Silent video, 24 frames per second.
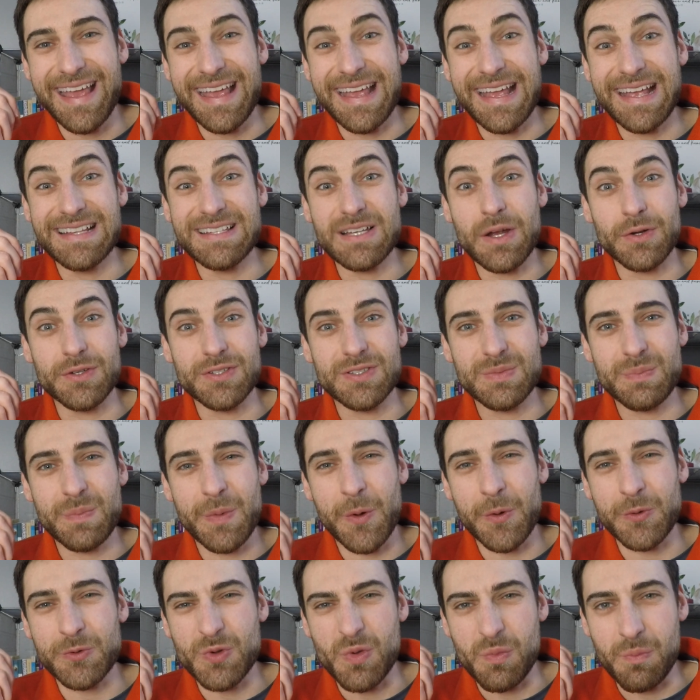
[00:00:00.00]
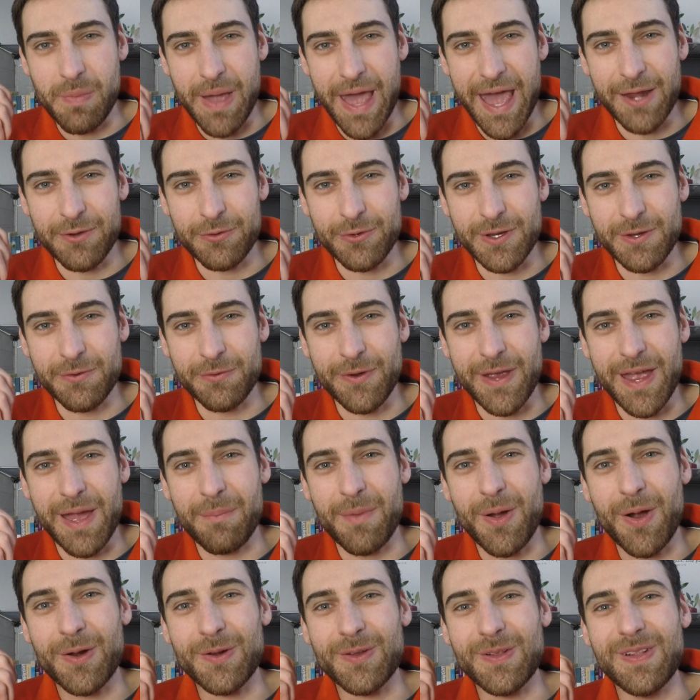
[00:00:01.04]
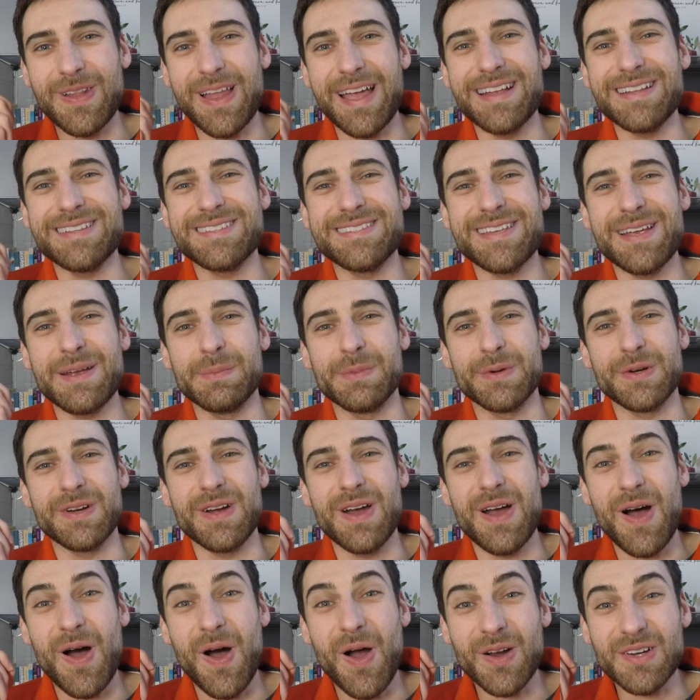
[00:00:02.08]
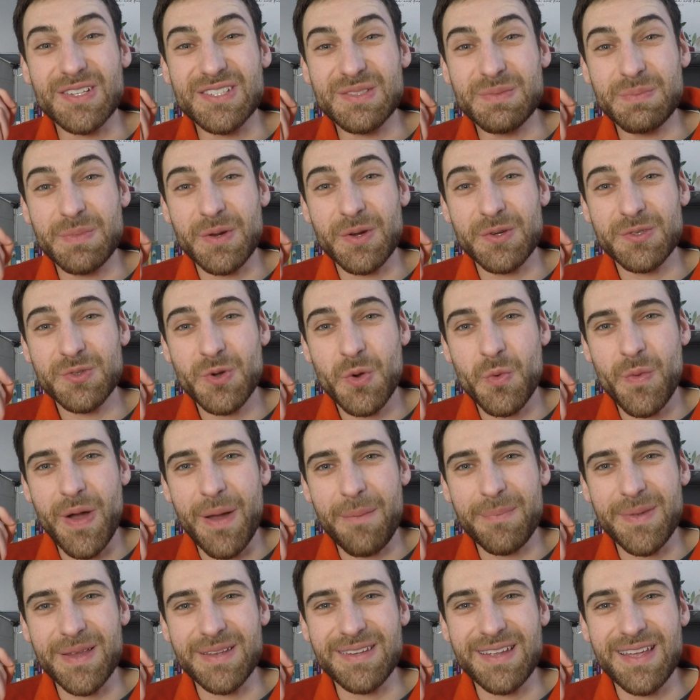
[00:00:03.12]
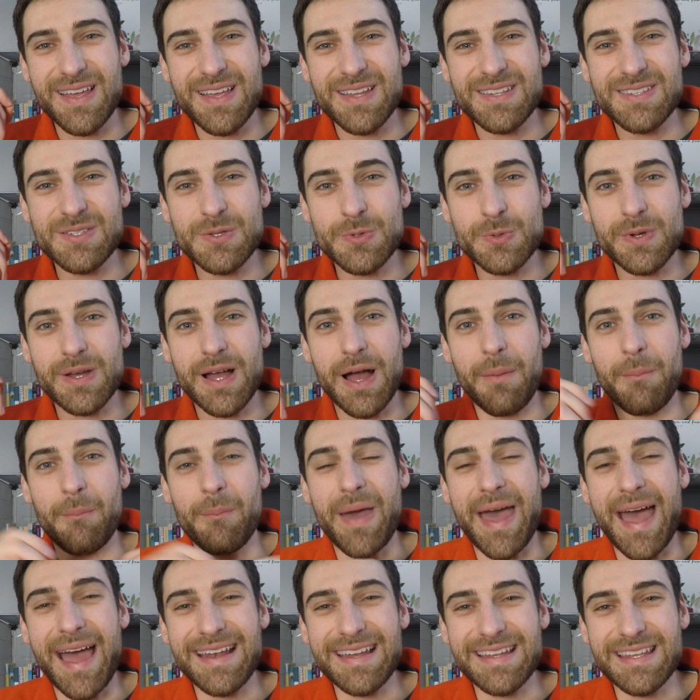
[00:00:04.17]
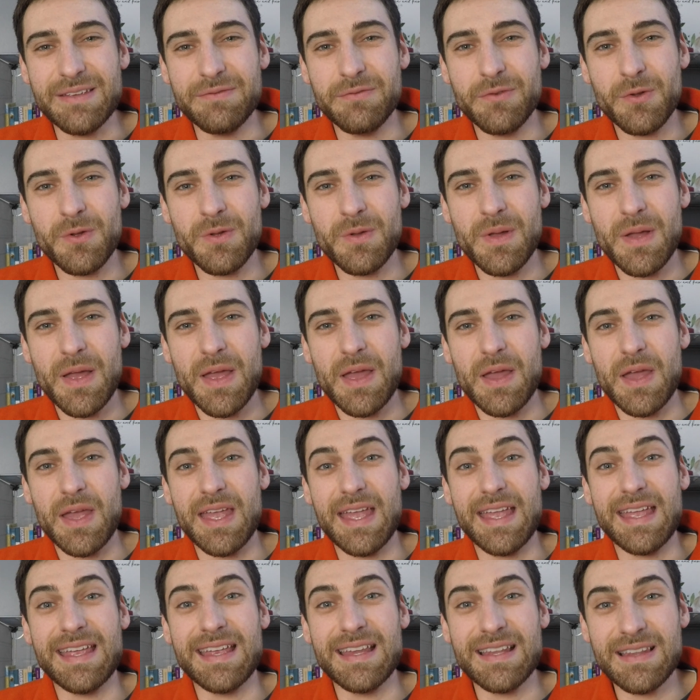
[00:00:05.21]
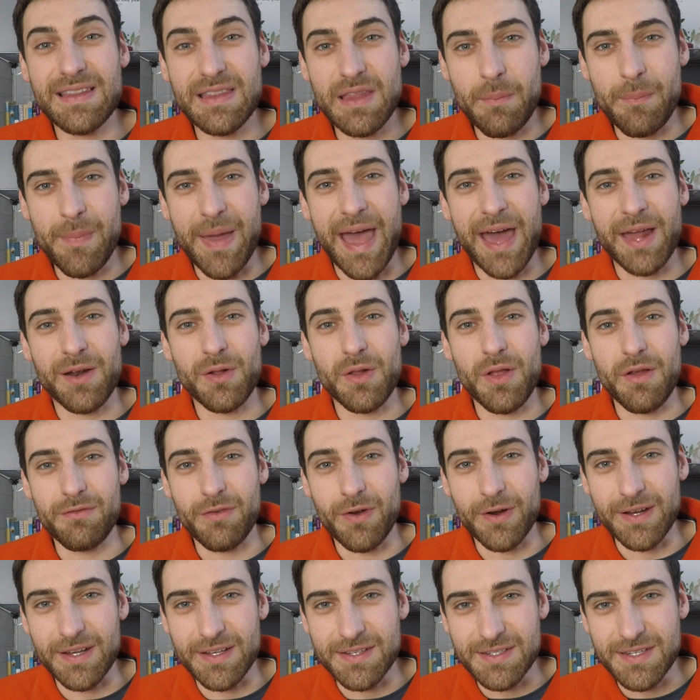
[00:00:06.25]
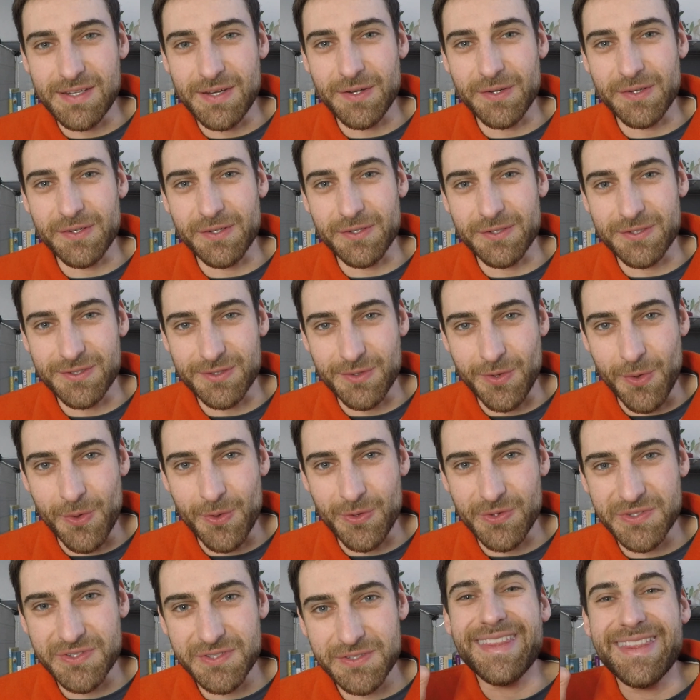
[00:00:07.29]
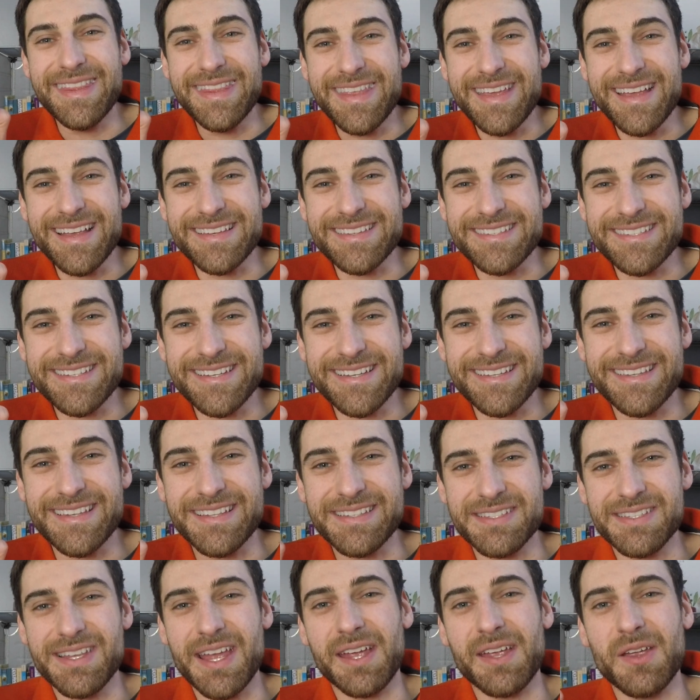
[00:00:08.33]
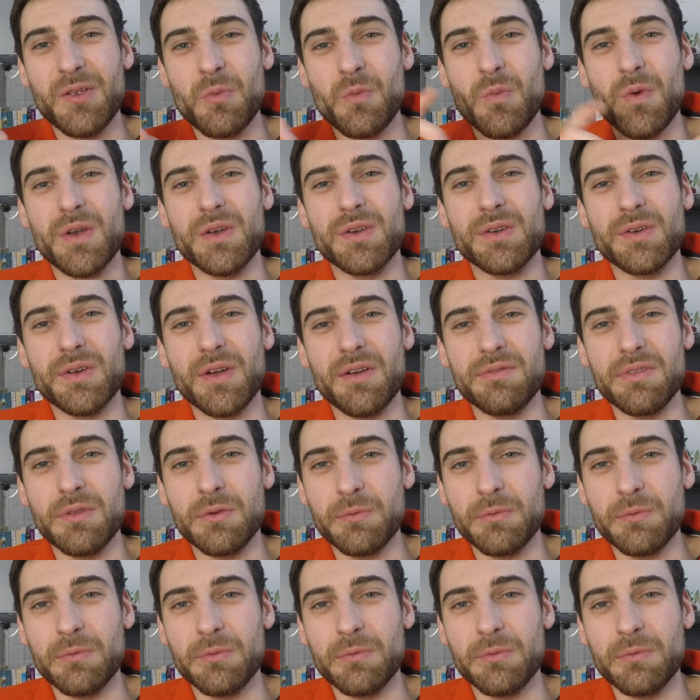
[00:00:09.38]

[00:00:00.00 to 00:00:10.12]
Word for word: It's our spiritual battering ram, our lightsaber, our spiritual weapon to combat evil in the battle of our interior souls. This is the second wonder of the